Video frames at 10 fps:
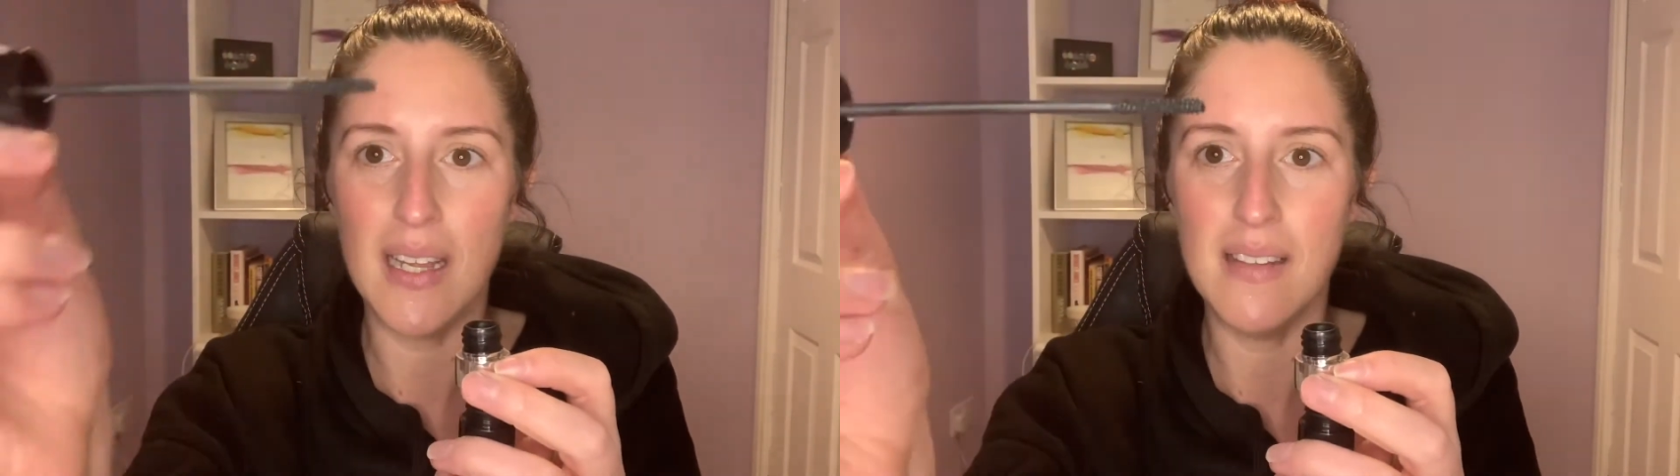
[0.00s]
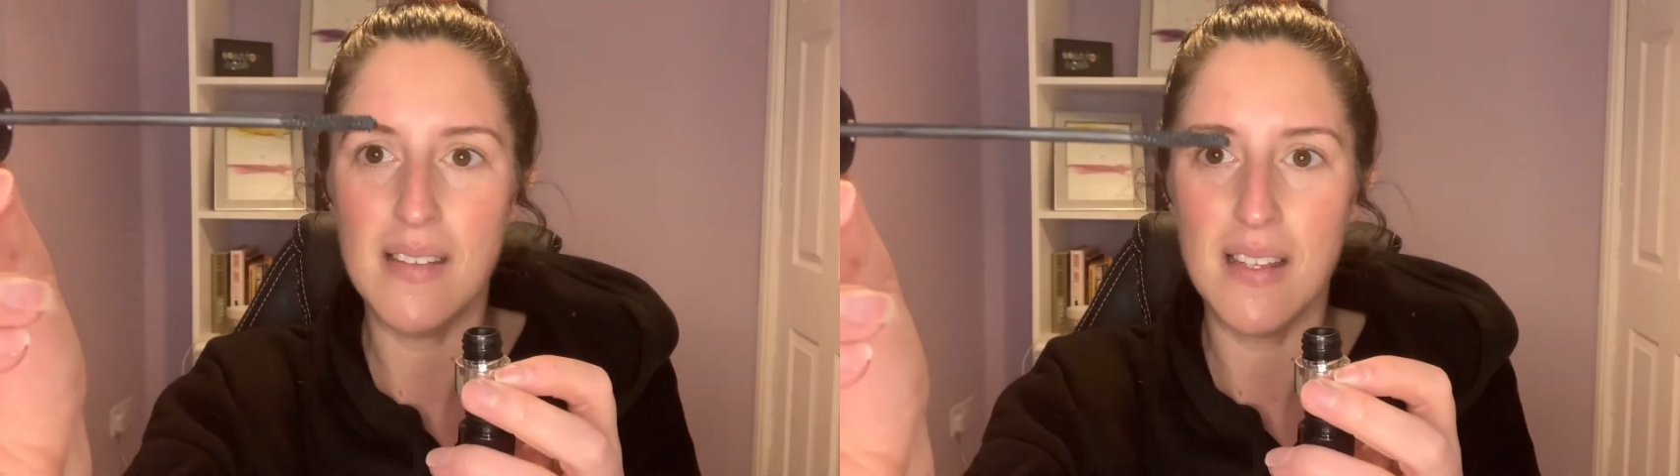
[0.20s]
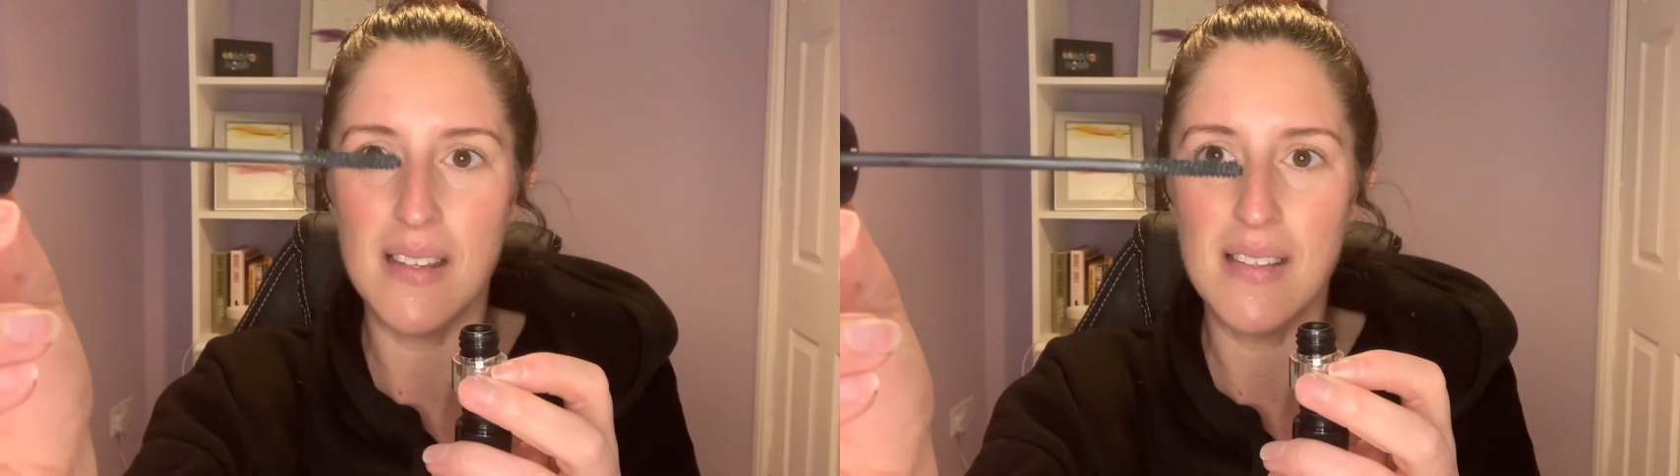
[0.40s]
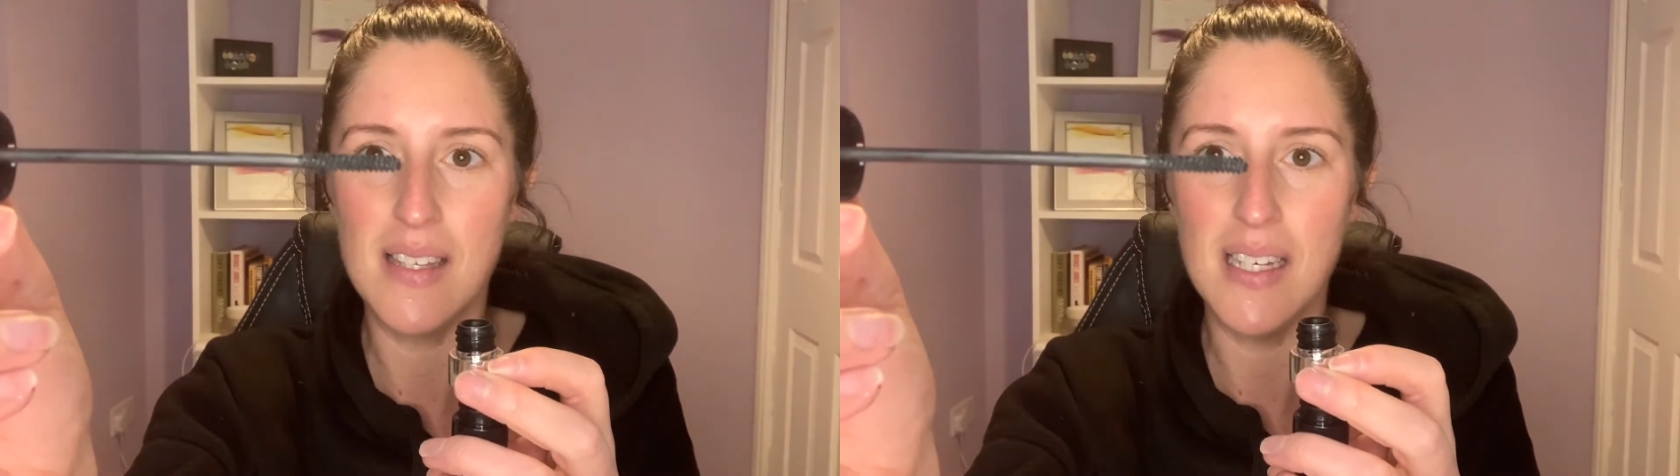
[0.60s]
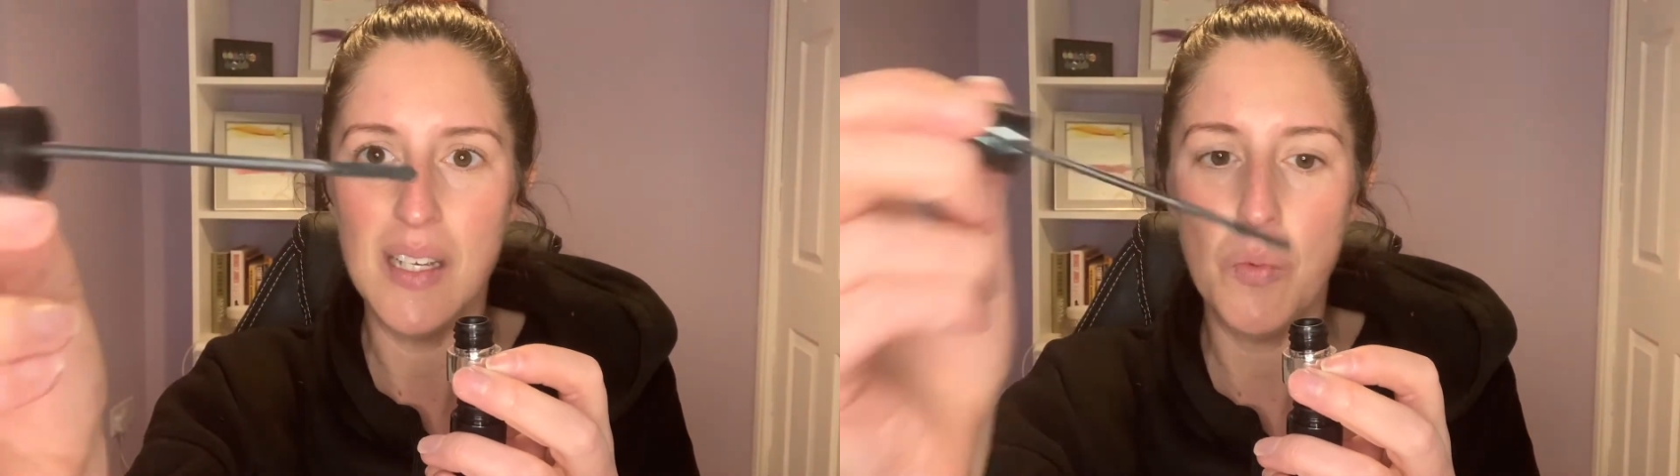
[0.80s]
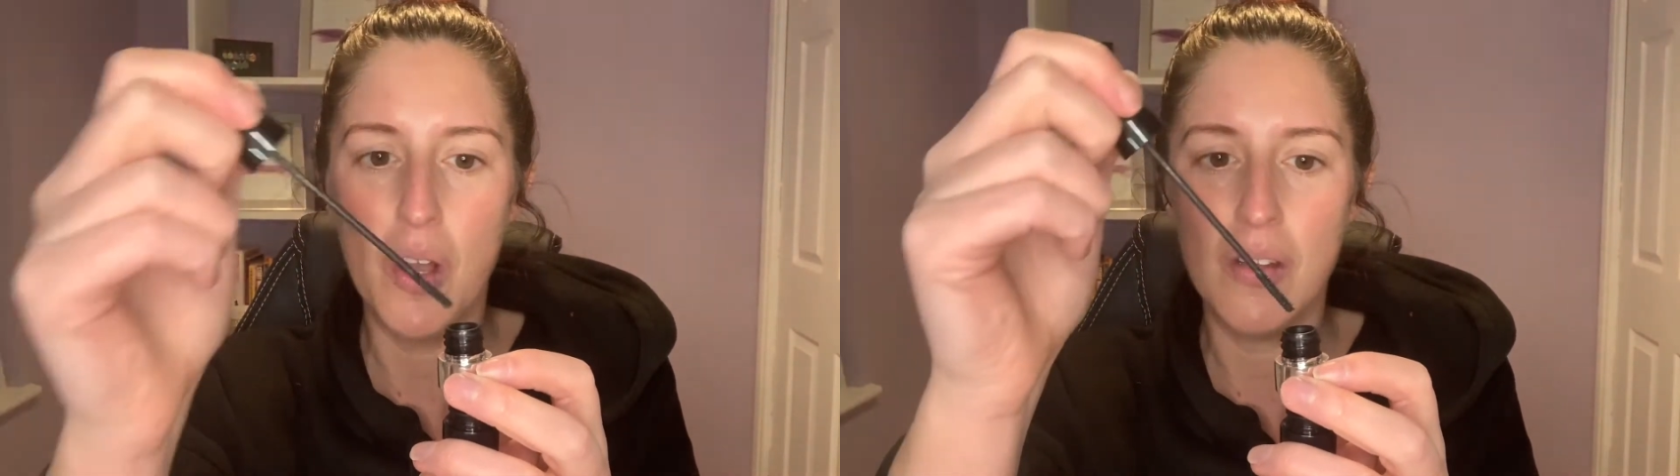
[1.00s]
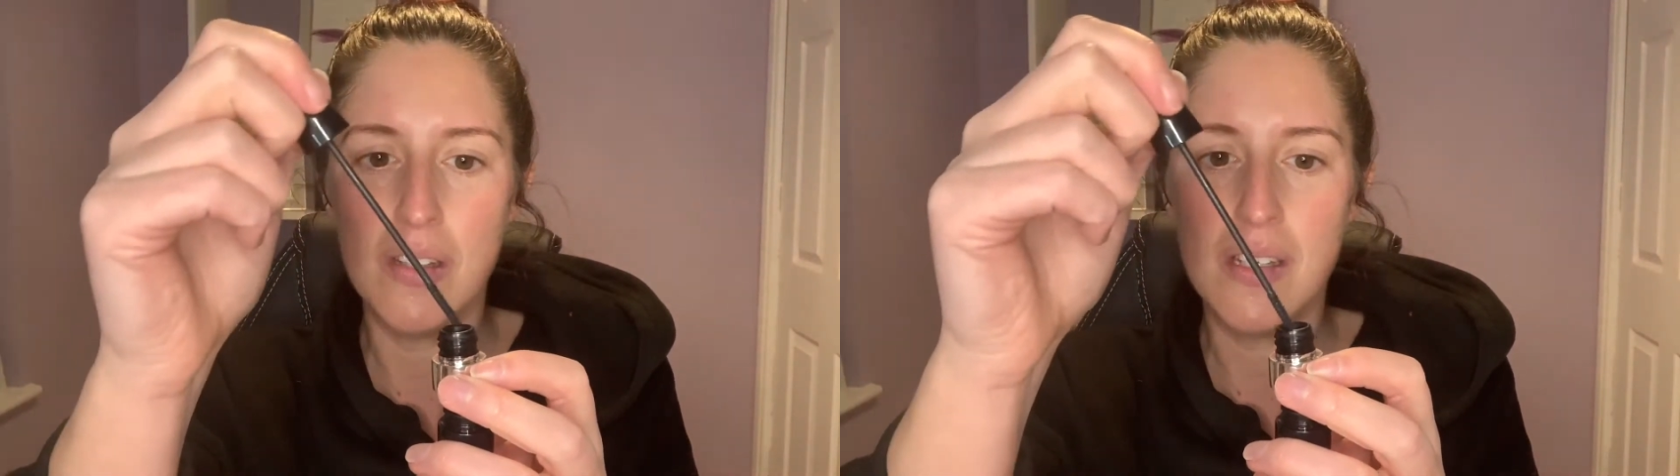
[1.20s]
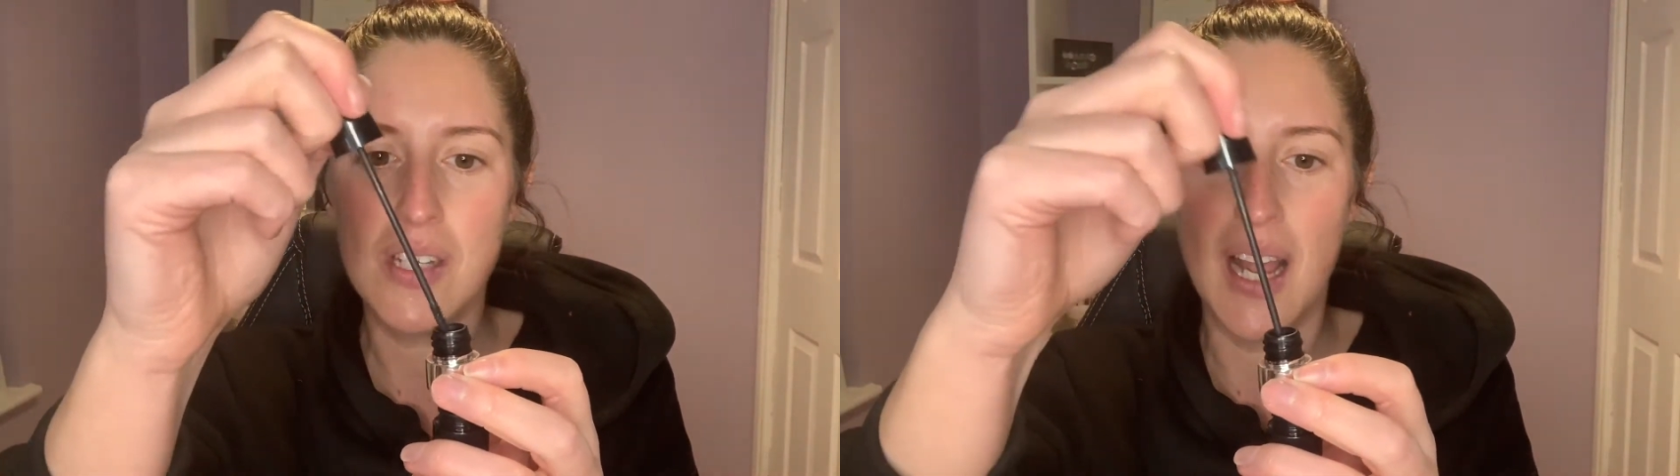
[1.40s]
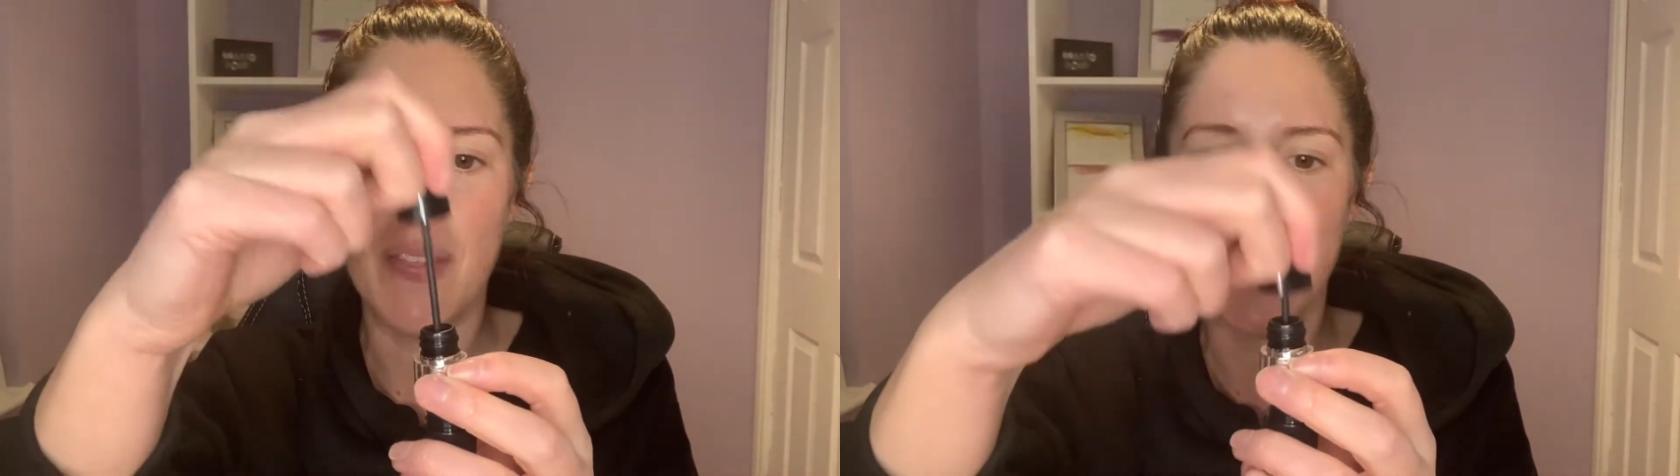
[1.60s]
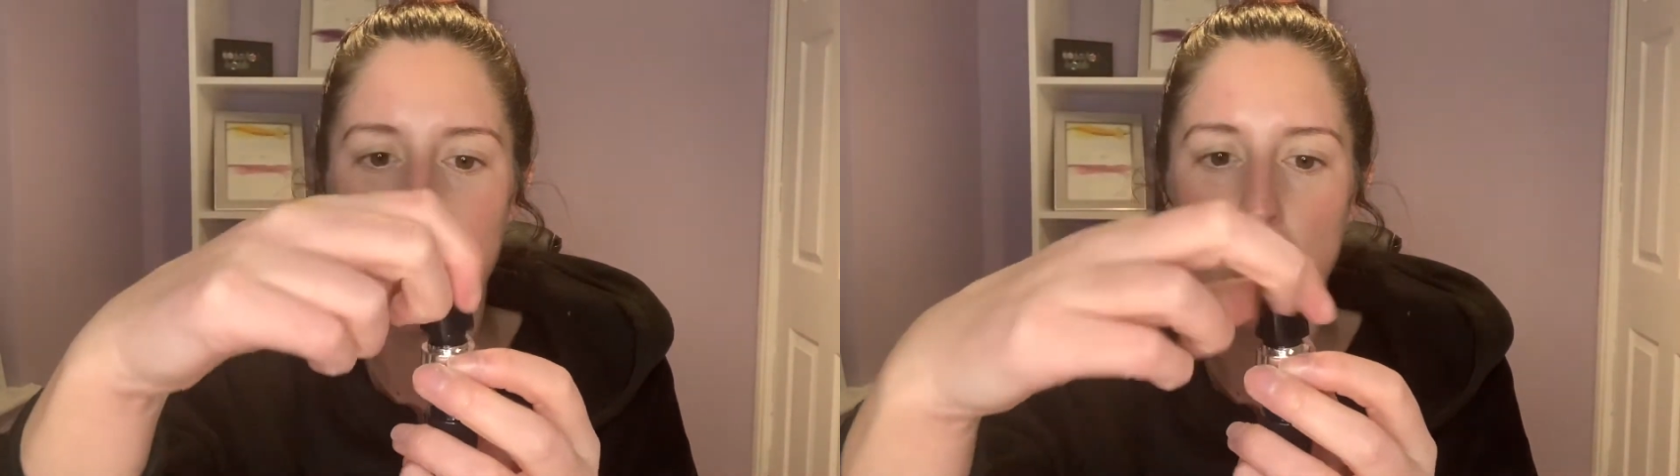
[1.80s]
is the skinny wand and then